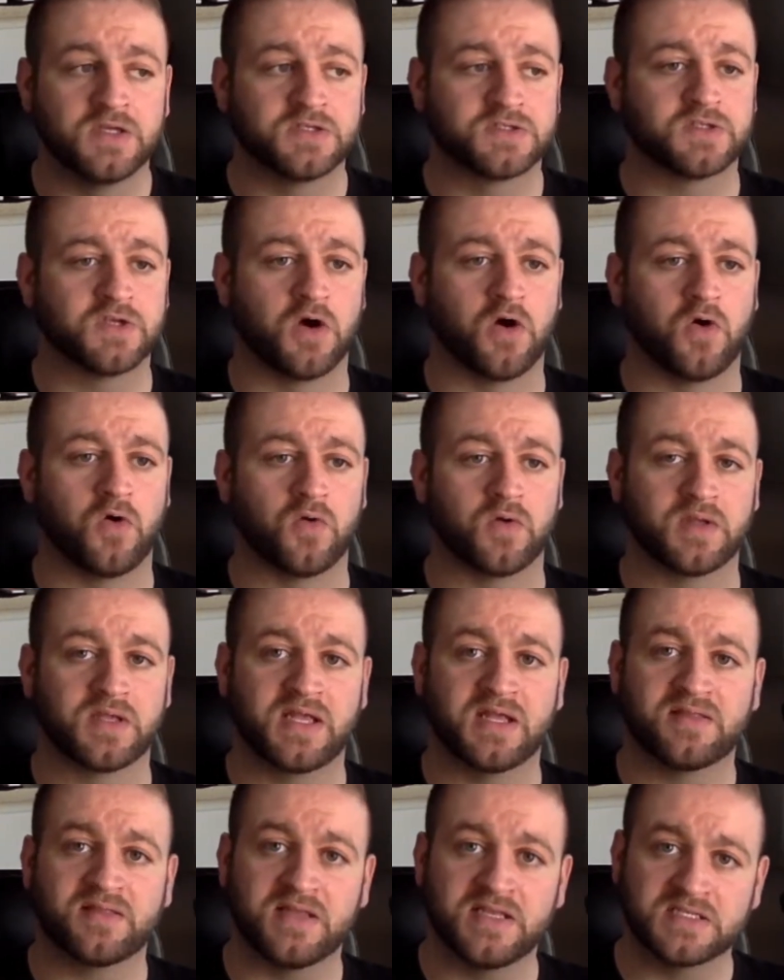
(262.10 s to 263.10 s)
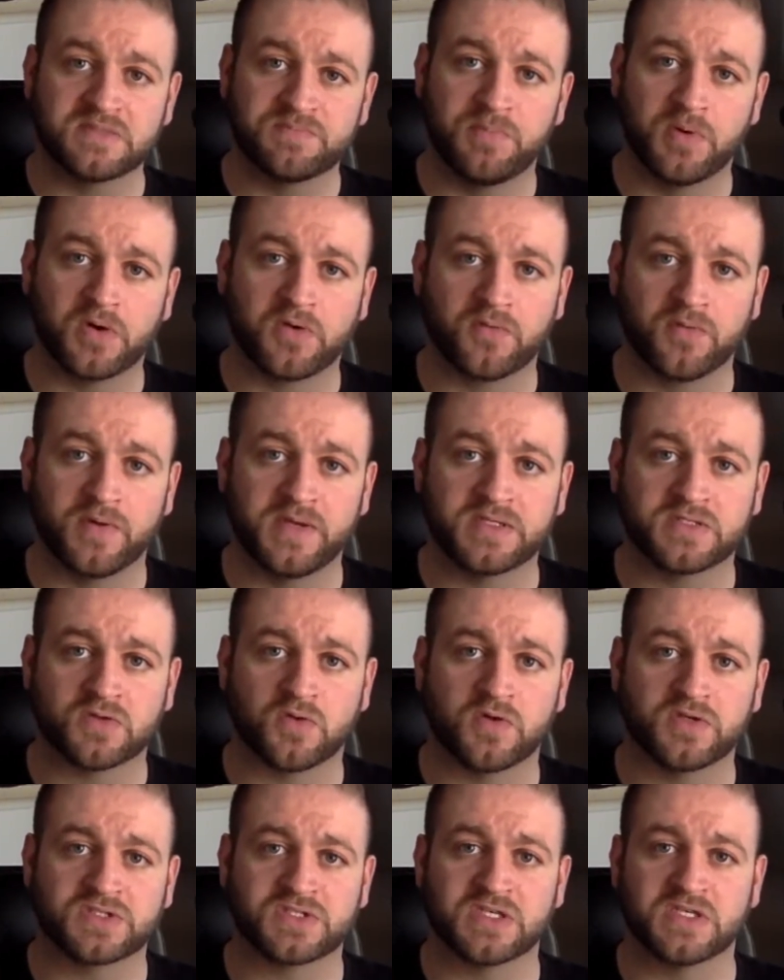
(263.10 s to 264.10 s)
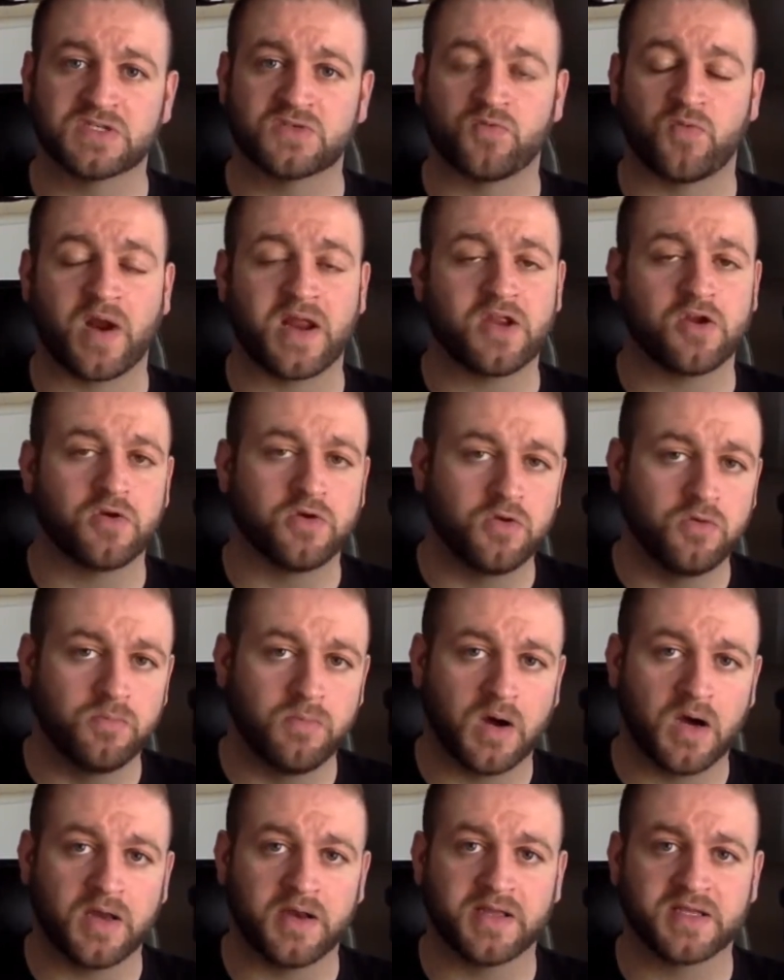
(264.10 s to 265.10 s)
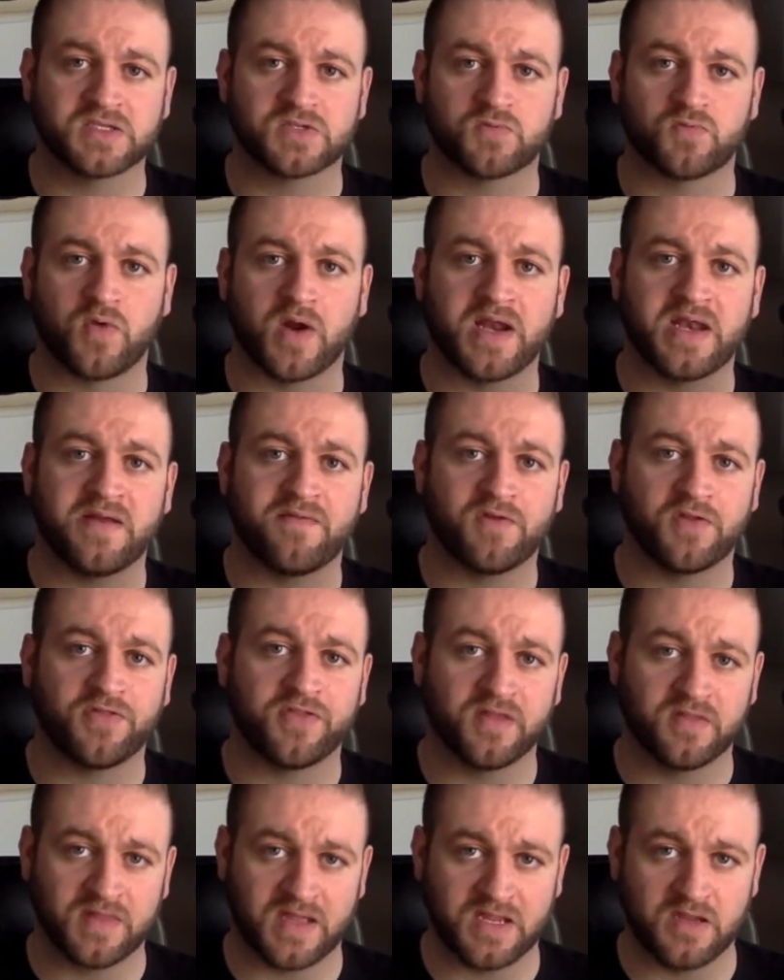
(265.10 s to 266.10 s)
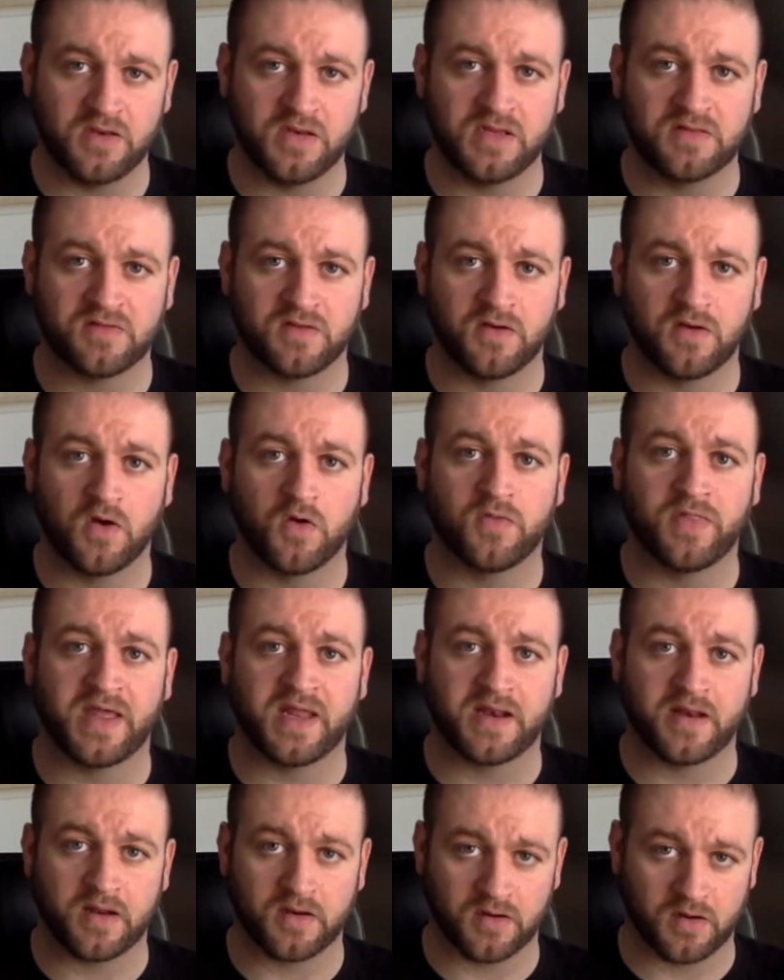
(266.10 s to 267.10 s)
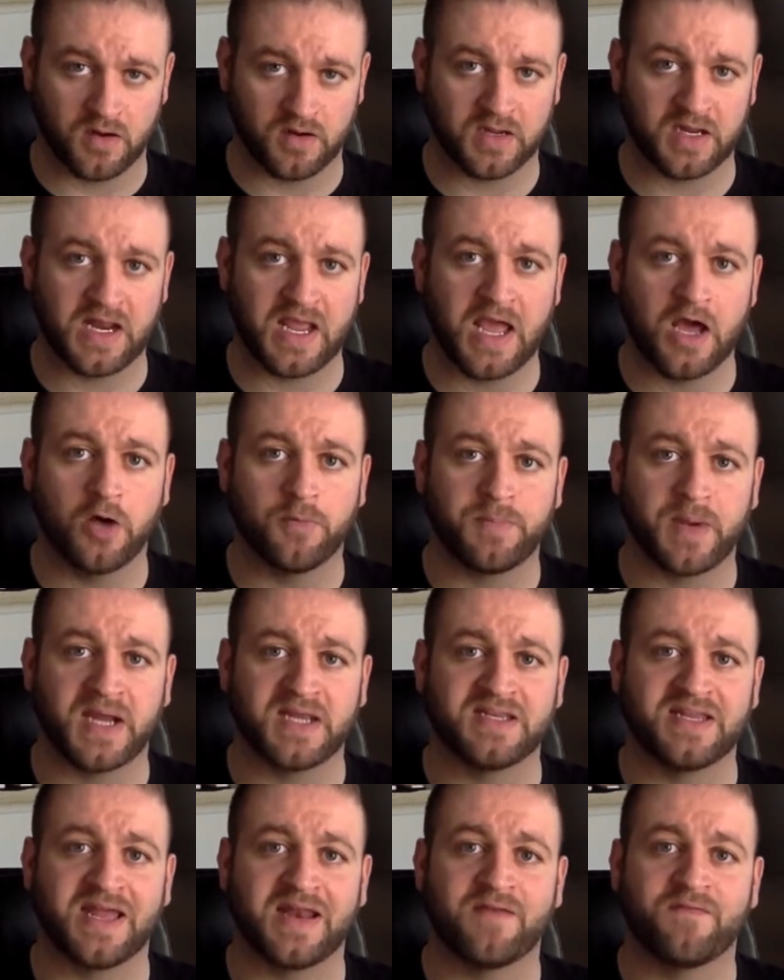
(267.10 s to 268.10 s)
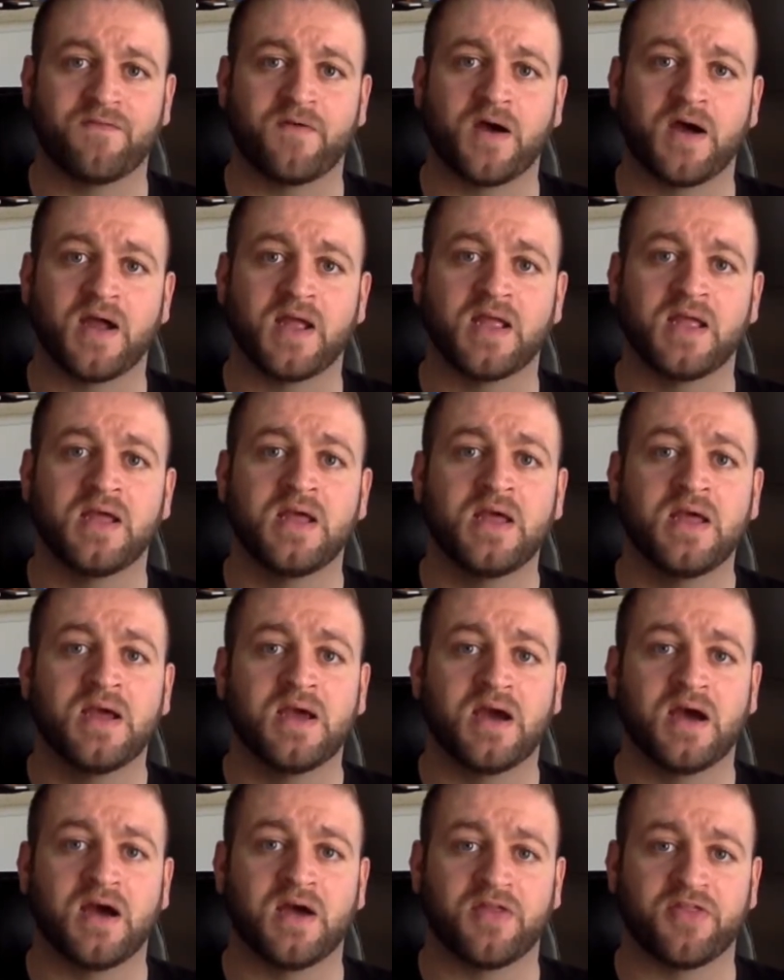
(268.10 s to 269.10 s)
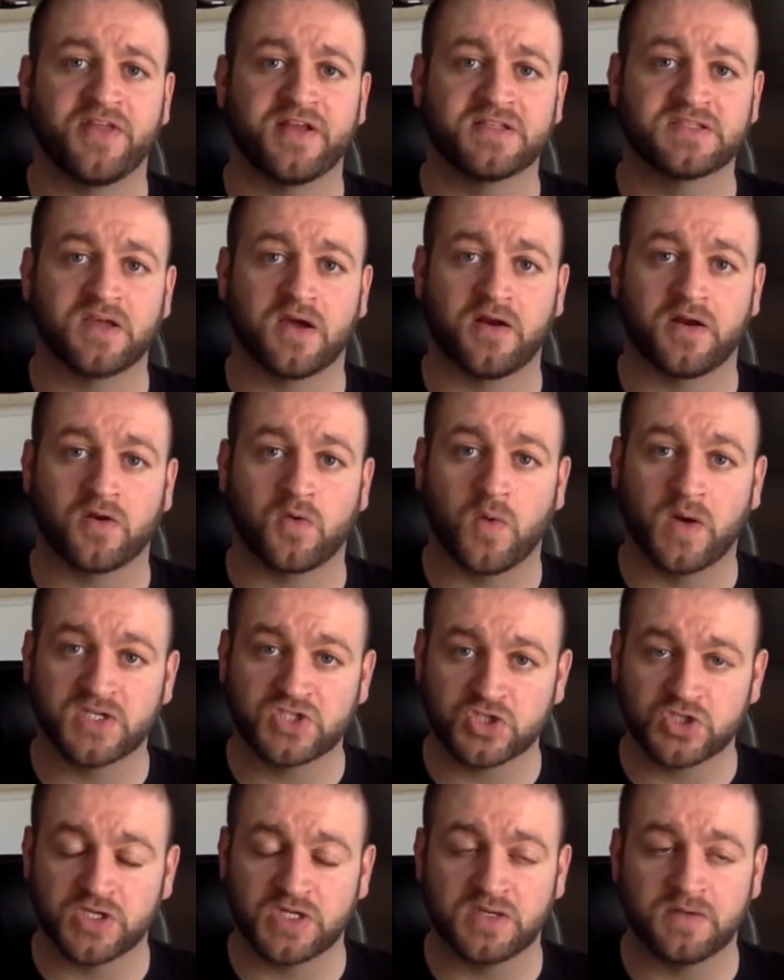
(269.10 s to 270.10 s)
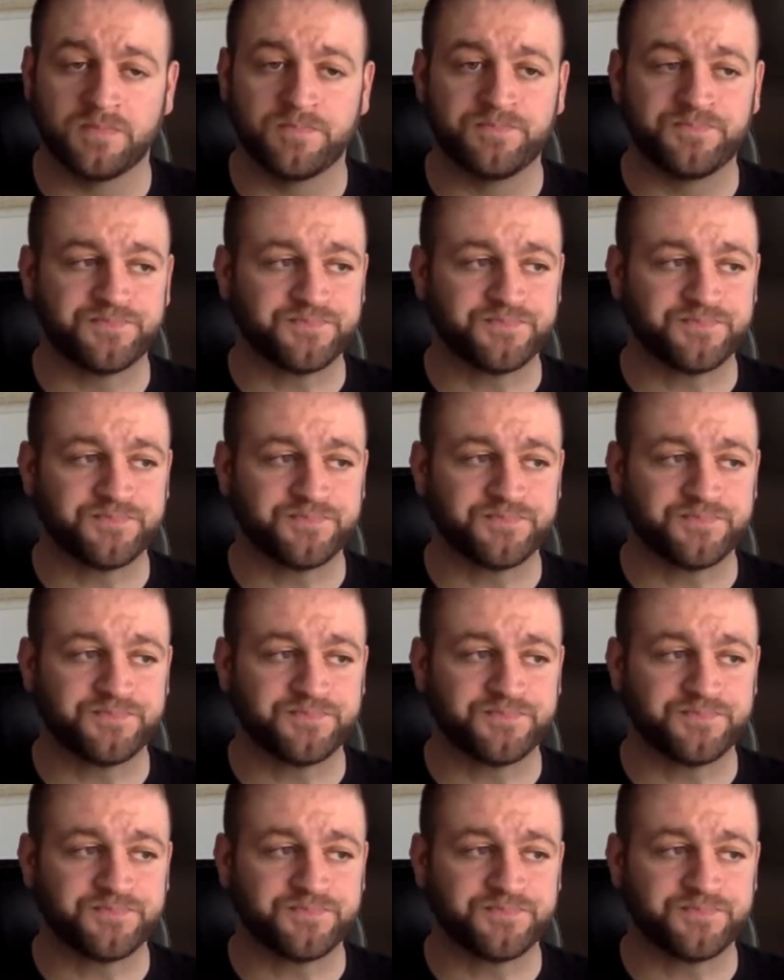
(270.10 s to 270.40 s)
So get these book resources, write your mnemonics, write everything that you need to know that are going to help identify things on a question,